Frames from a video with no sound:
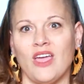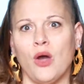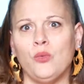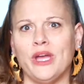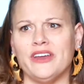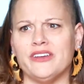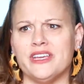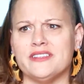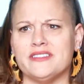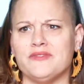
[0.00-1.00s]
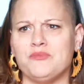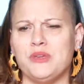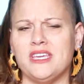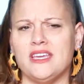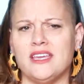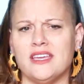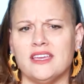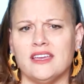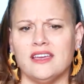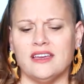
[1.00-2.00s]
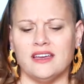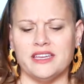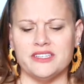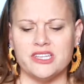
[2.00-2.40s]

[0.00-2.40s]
awareness of being in